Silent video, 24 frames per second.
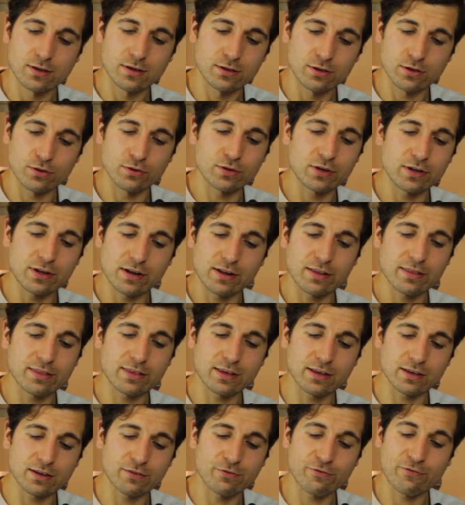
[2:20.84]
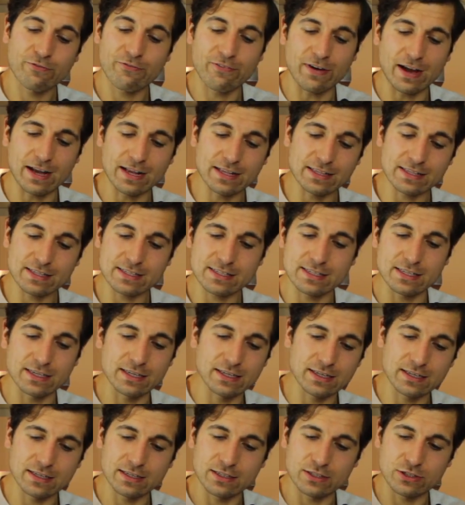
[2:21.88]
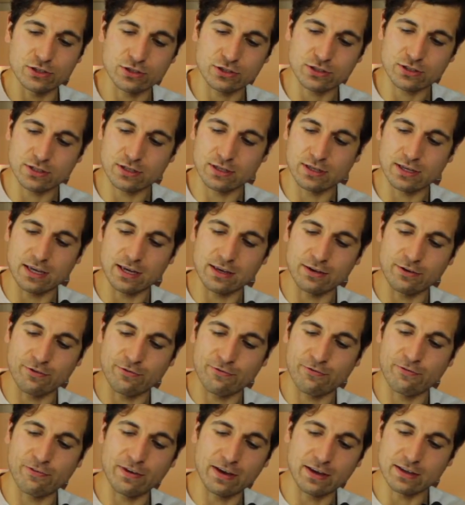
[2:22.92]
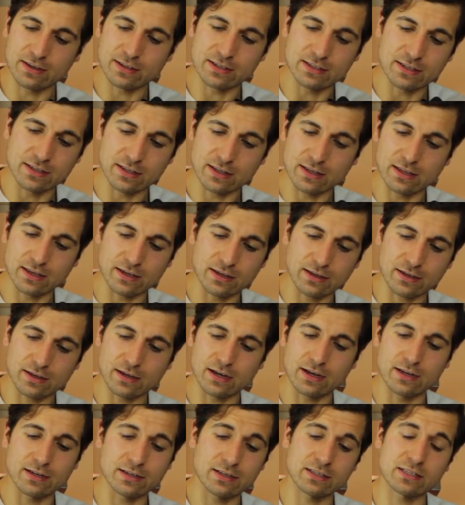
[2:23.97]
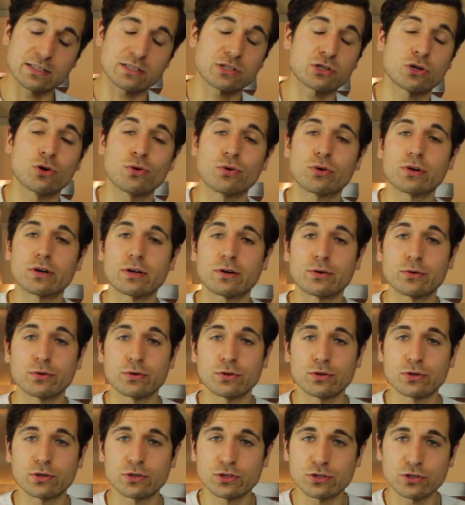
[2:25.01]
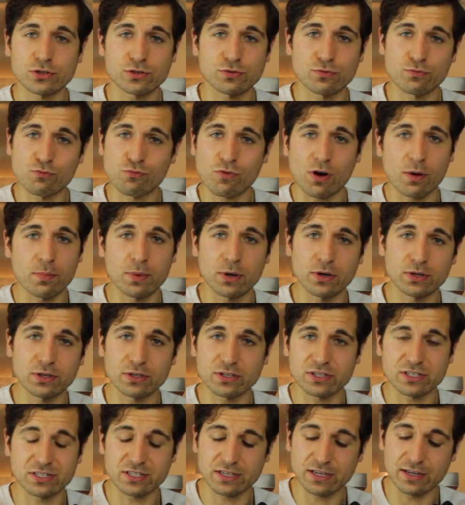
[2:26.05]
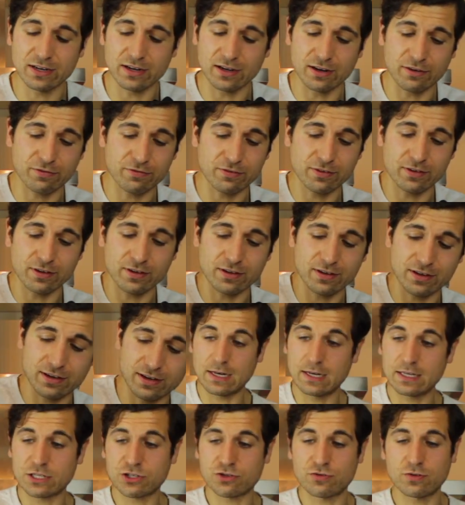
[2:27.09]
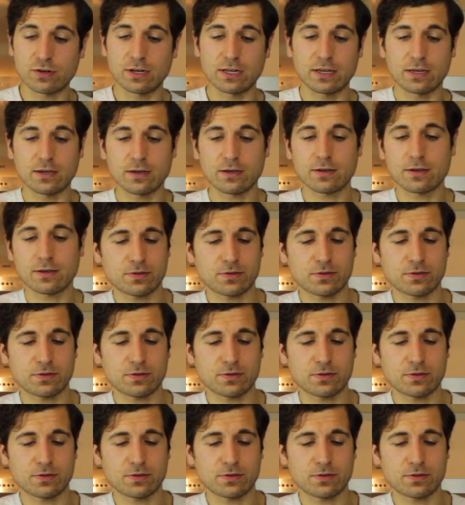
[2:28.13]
you don't need anything fancy here, just get your fingers in there, and because it's coconut oil you can just rub it on your skin after. Literally